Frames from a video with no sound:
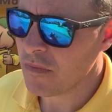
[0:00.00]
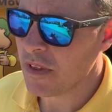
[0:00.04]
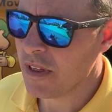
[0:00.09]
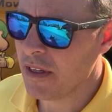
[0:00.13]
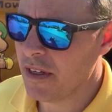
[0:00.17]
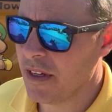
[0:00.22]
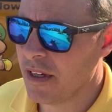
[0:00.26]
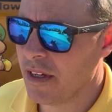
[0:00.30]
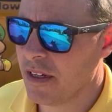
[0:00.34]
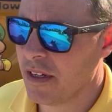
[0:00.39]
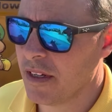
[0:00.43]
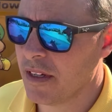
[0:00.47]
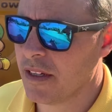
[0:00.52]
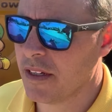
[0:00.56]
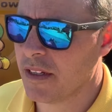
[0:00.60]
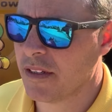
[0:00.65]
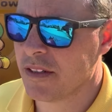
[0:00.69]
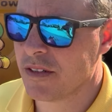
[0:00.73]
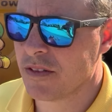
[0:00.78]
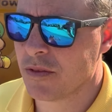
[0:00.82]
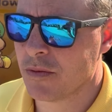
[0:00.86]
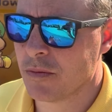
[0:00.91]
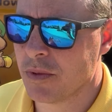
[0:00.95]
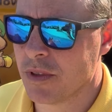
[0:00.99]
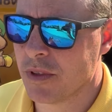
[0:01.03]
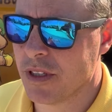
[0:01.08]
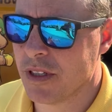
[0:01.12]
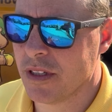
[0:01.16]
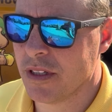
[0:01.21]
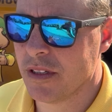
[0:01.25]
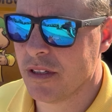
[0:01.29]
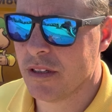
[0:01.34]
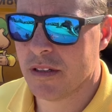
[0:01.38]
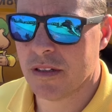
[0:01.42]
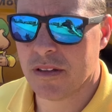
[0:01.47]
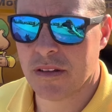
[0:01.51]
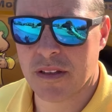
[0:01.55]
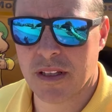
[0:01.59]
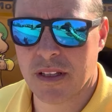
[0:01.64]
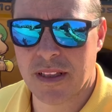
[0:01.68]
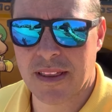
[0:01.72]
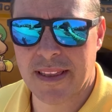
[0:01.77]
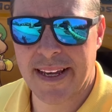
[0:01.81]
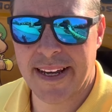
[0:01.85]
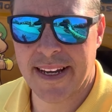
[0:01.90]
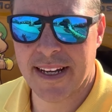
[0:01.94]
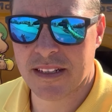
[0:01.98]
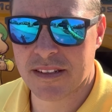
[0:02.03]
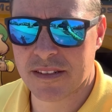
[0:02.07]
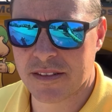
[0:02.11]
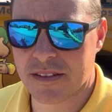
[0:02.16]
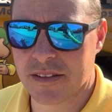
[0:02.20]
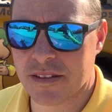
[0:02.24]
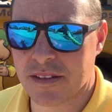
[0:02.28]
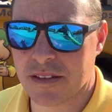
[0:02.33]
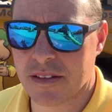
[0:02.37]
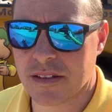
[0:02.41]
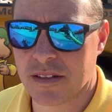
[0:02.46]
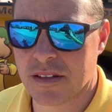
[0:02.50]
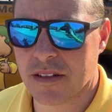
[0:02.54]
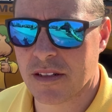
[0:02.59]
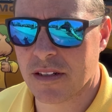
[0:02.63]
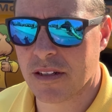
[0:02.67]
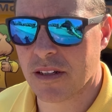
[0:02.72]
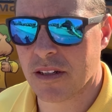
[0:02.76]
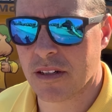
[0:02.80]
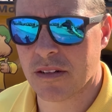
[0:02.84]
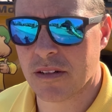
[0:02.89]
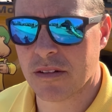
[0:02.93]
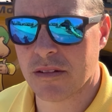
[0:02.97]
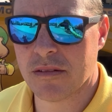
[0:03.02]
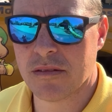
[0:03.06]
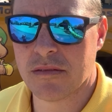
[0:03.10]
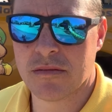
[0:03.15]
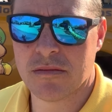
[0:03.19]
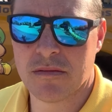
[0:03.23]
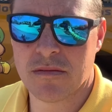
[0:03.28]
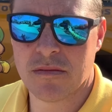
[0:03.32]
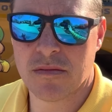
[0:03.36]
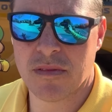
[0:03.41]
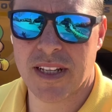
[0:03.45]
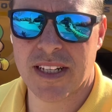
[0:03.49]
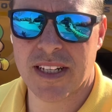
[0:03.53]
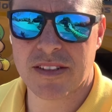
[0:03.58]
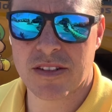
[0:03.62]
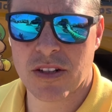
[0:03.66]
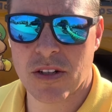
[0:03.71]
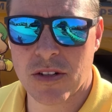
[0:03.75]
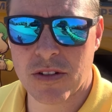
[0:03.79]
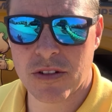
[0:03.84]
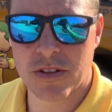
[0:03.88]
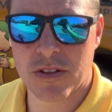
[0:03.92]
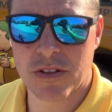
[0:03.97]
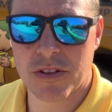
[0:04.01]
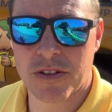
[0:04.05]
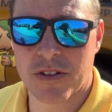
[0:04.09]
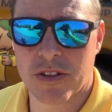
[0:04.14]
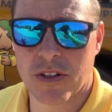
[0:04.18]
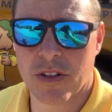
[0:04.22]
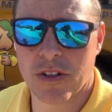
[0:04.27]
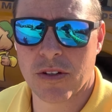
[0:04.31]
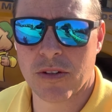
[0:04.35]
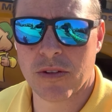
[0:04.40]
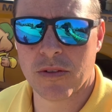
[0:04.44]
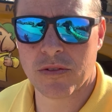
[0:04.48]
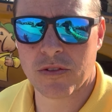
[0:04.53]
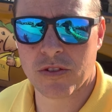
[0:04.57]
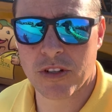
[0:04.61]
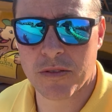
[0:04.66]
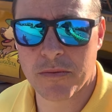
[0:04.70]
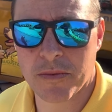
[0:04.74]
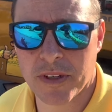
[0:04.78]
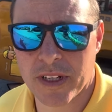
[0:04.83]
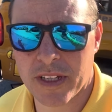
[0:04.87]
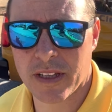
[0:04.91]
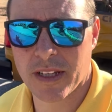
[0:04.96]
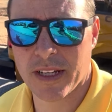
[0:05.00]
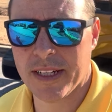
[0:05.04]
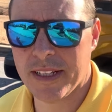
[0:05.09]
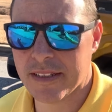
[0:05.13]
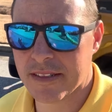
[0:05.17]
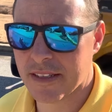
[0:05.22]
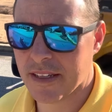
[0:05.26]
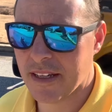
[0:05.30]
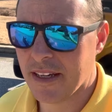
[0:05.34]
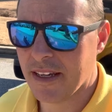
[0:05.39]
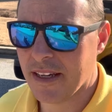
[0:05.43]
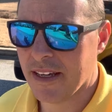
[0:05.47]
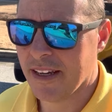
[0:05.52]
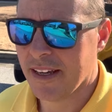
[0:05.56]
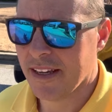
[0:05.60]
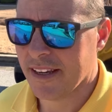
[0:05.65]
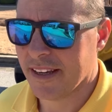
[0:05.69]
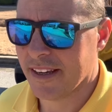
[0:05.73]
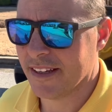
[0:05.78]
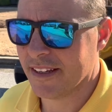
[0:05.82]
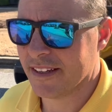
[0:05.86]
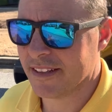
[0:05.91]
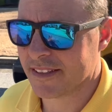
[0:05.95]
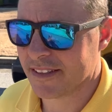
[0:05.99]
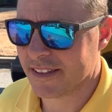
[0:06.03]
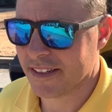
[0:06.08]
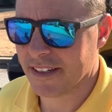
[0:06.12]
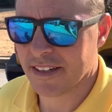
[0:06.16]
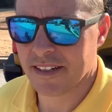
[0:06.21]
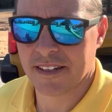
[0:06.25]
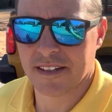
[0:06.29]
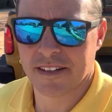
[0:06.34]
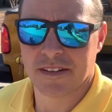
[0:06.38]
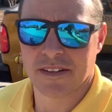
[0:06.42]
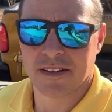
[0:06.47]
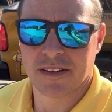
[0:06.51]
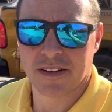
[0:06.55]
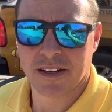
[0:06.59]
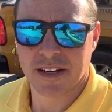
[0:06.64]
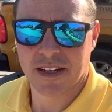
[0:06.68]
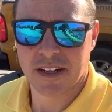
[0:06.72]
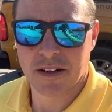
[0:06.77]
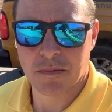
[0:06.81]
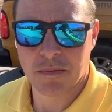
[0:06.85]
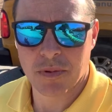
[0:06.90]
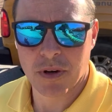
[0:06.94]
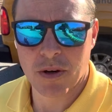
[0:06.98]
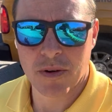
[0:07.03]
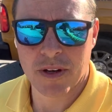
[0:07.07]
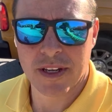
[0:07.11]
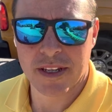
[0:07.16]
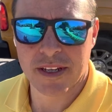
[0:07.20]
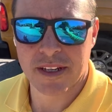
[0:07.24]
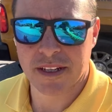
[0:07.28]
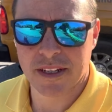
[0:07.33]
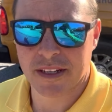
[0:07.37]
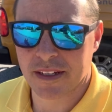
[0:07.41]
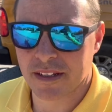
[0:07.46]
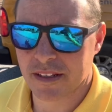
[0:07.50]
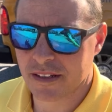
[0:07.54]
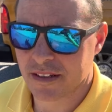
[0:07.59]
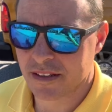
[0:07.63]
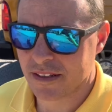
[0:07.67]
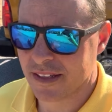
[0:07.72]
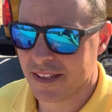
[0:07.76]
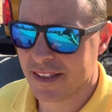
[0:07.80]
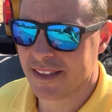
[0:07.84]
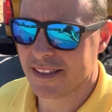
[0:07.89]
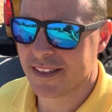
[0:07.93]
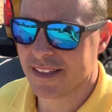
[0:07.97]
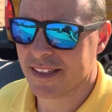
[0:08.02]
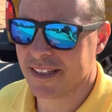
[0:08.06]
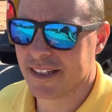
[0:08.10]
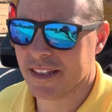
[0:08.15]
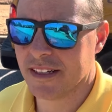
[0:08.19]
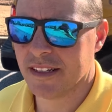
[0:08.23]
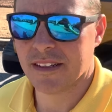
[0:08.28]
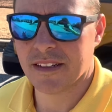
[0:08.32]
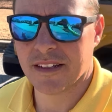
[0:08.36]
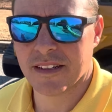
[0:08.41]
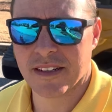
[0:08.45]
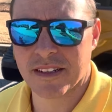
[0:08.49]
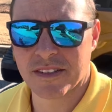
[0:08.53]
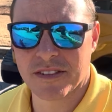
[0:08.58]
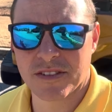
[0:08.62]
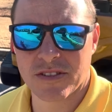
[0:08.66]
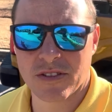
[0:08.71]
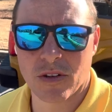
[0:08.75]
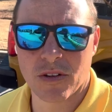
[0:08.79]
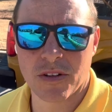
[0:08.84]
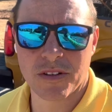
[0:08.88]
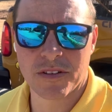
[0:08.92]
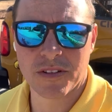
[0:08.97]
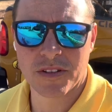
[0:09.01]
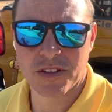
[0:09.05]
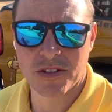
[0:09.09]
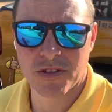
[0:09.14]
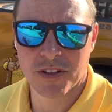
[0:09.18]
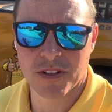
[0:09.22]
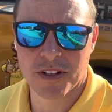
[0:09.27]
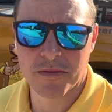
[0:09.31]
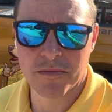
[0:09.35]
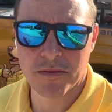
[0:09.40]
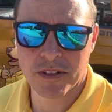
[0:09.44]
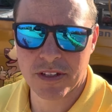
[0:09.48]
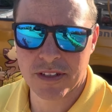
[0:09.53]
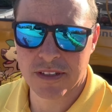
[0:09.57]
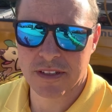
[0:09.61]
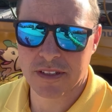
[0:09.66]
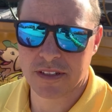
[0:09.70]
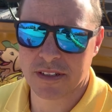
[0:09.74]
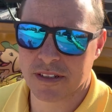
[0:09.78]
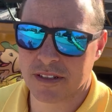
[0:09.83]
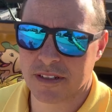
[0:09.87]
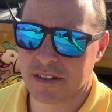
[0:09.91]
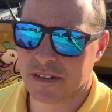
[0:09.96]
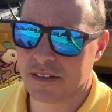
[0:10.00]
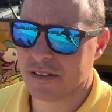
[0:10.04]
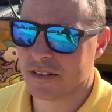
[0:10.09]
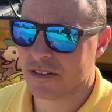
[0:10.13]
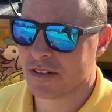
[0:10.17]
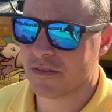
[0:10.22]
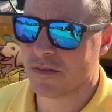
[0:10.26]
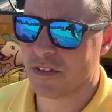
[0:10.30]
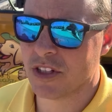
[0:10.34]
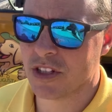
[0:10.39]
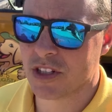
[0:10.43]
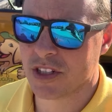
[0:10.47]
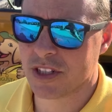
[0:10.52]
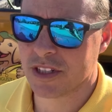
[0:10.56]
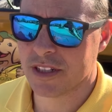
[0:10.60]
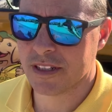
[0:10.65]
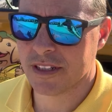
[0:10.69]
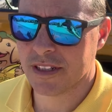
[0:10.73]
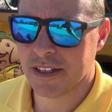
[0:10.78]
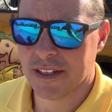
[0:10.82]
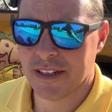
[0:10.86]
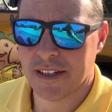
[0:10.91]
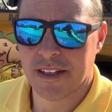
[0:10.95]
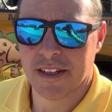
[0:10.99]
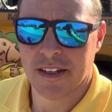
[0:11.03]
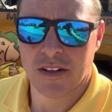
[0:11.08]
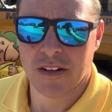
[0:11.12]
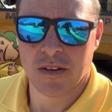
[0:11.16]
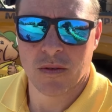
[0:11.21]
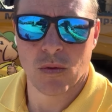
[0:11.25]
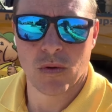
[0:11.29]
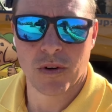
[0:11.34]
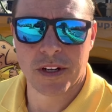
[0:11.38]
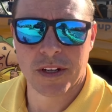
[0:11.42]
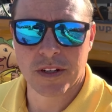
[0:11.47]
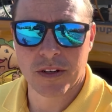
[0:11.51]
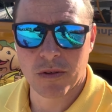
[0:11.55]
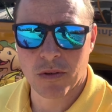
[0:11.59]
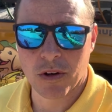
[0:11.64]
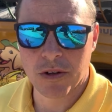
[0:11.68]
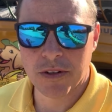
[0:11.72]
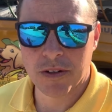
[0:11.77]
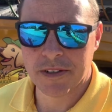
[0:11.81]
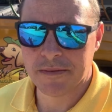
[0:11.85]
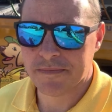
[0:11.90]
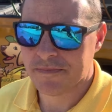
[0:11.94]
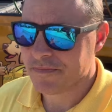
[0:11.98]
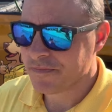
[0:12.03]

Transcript: and this will be the last 100 or so treatment clients, and it's kind of poetic ending. I started this treatment division wanting to grow it,